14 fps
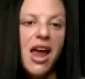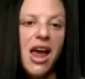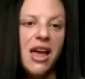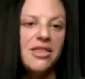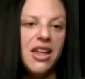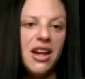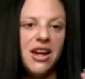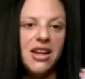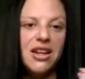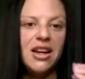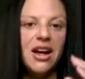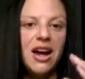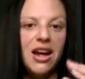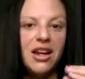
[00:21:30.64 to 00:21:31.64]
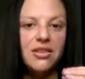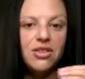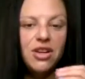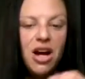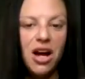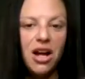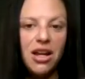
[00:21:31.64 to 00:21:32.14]
And then I can kind of
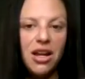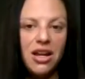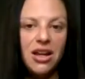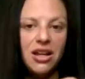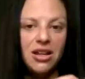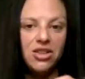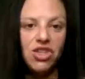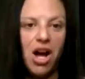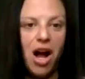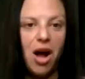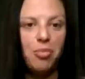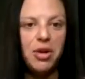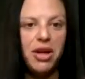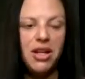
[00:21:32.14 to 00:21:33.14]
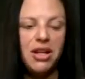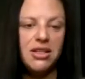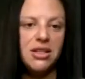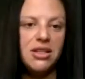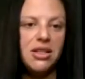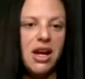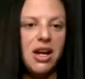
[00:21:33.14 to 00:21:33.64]
cut it and chop it
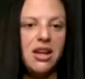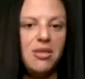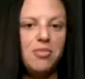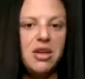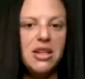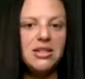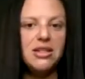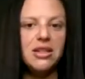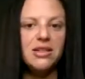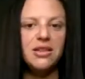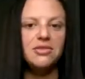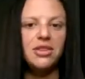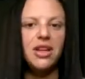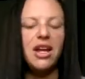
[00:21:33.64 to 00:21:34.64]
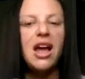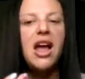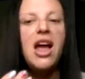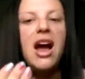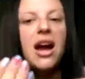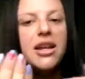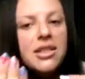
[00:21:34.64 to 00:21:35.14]
into tiny pieces of like,
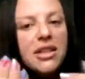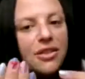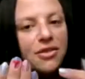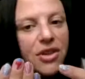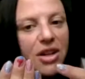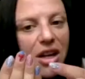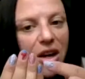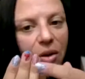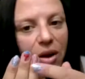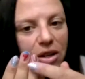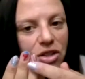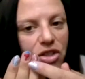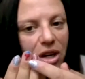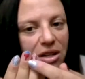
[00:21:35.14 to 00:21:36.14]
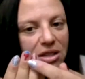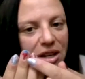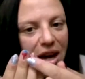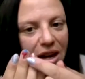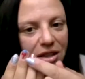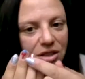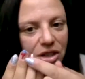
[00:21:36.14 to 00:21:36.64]
I did a video on just
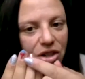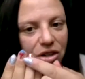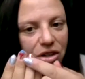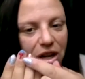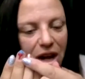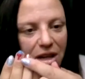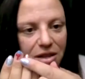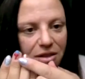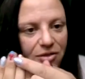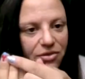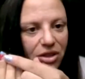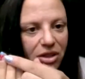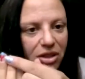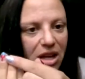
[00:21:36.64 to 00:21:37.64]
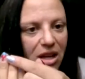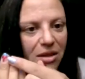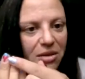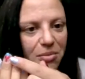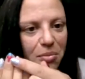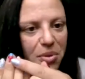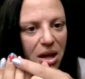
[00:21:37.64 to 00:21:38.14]
how to create the
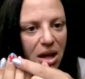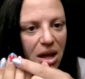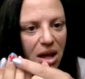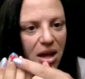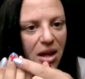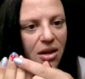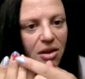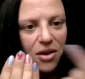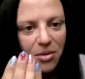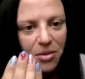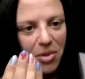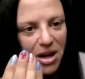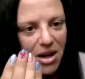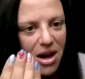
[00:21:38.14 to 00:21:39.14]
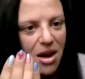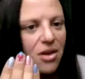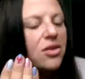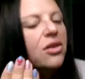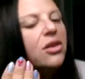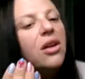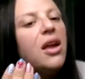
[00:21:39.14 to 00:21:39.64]
Philly P on my
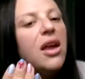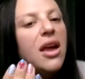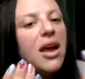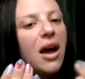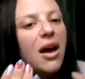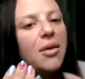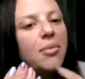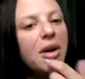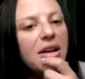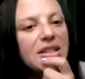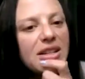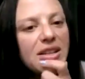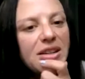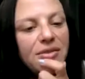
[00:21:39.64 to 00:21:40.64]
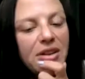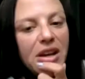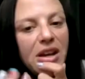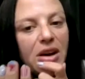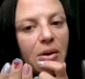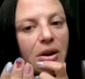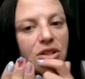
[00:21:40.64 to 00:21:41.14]
nail. I did a
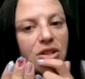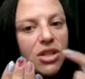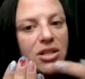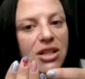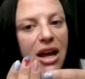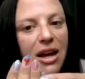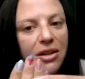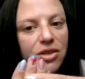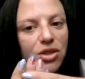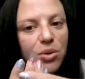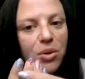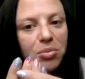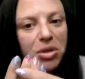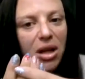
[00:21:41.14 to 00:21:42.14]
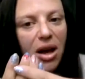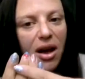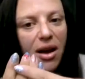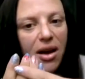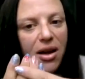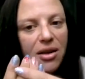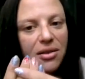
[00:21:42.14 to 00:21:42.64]
video on just how to
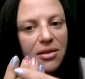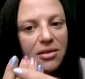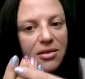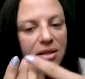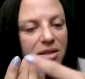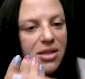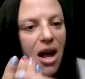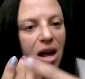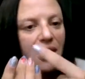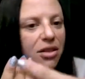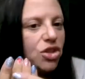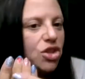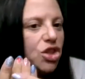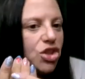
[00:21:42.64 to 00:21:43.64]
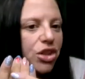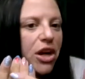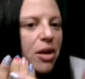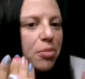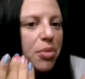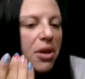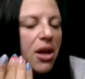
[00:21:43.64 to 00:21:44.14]
apply the solid strip.